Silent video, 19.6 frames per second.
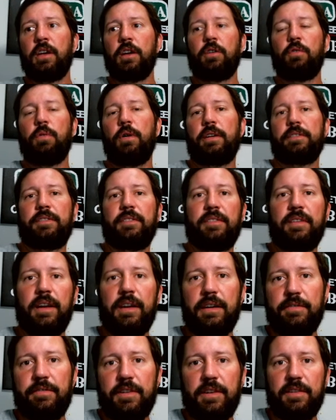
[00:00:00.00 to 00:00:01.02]

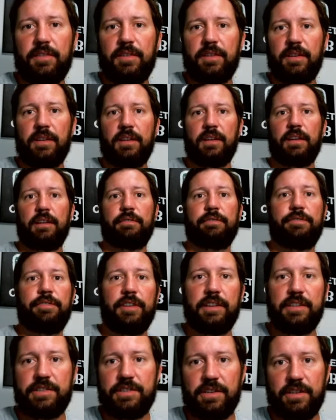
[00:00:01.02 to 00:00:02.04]
quantitative easing,
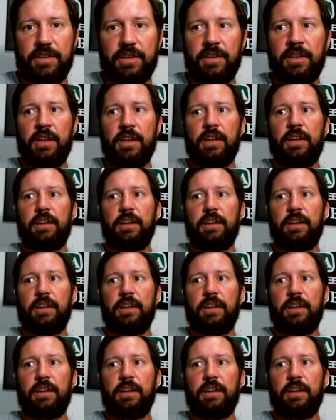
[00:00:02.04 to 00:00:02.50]
inflation,